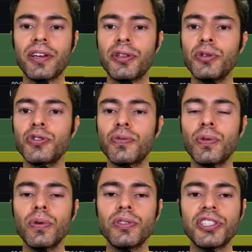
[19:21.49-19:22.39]

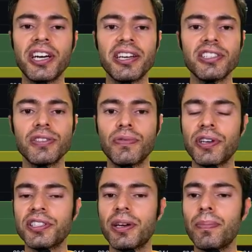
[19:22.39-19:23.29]
useful charts. For
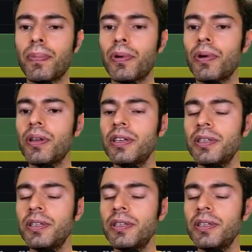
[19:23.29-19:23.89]
example,